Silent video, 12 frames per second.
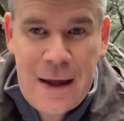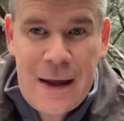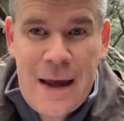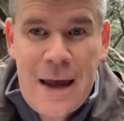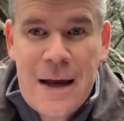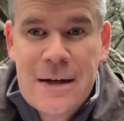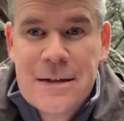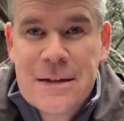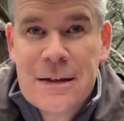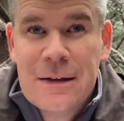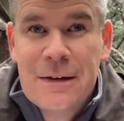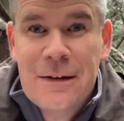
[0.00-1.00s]

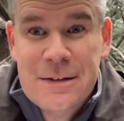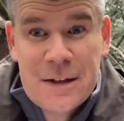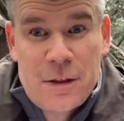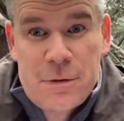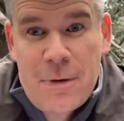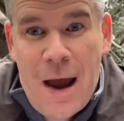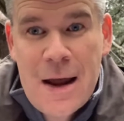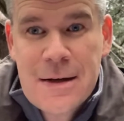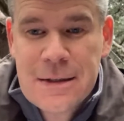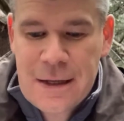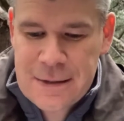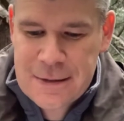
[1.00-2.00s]
It's a
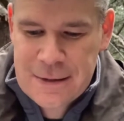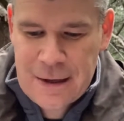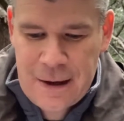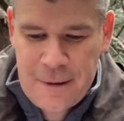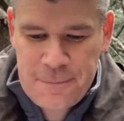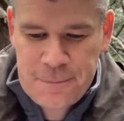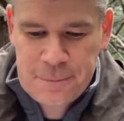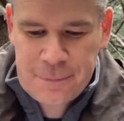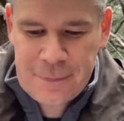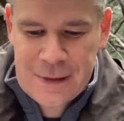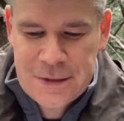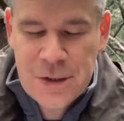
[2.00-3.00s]
threat. It's
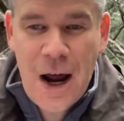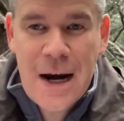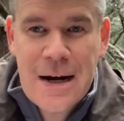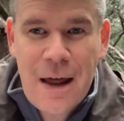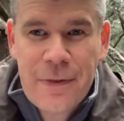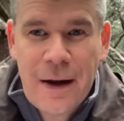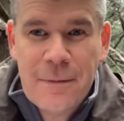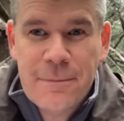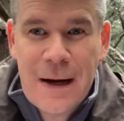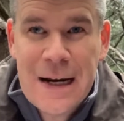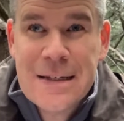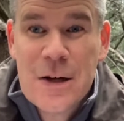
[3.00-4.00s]
not nothing.
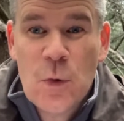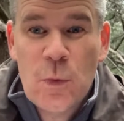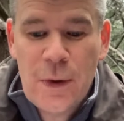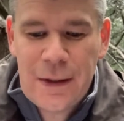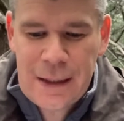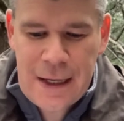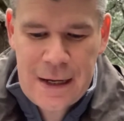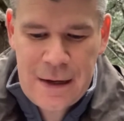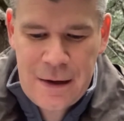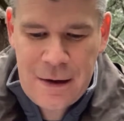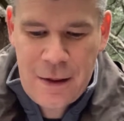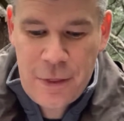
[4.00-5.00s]
But is it really
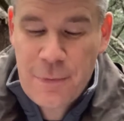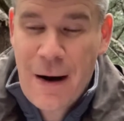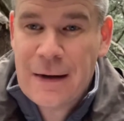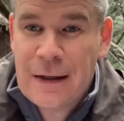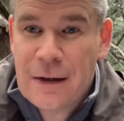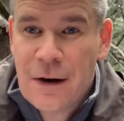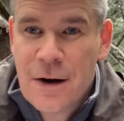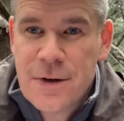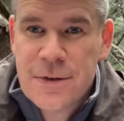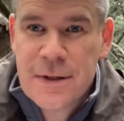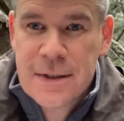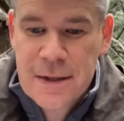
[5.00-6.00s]
threatening our
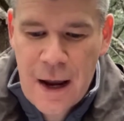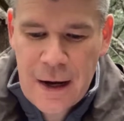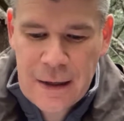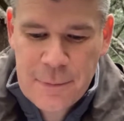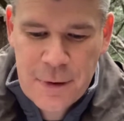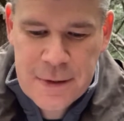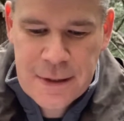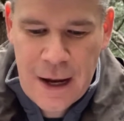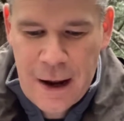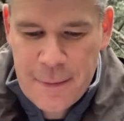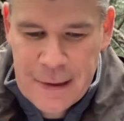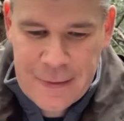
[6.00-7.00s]
society per se?
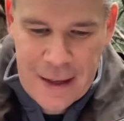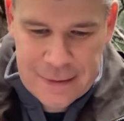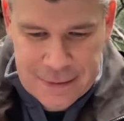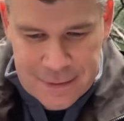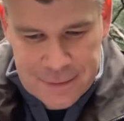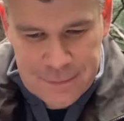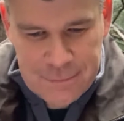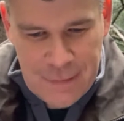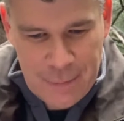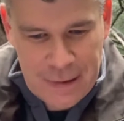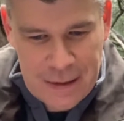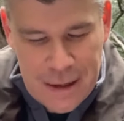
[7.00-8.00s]
I mean, that's
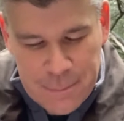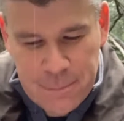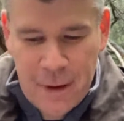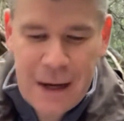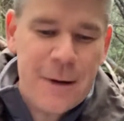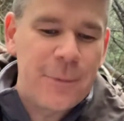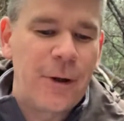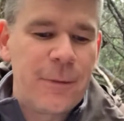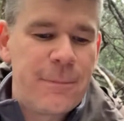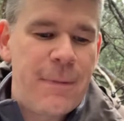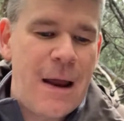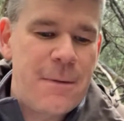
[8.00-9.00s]
maybe debatable,
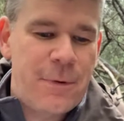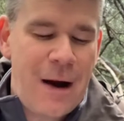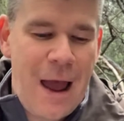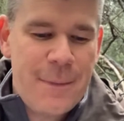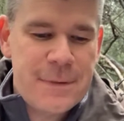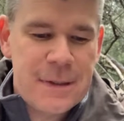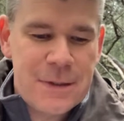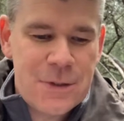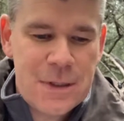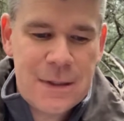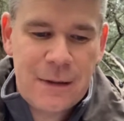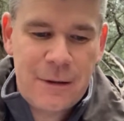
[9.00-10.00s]
but perhaps it's
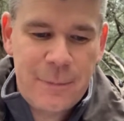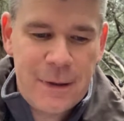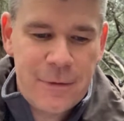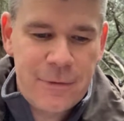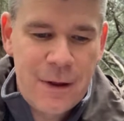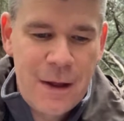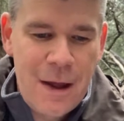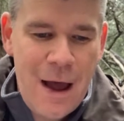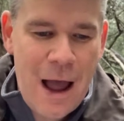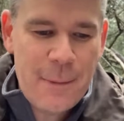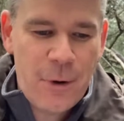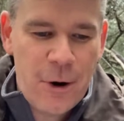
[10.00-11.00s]
just a little bit of
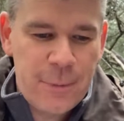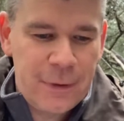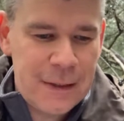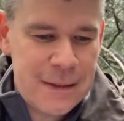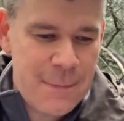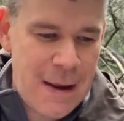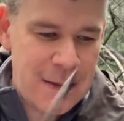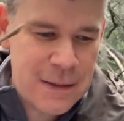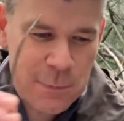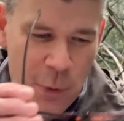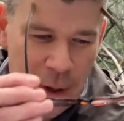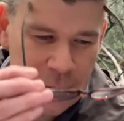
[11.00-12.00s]
hyperbole to make
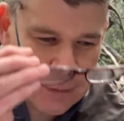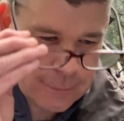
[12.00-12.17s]
his point.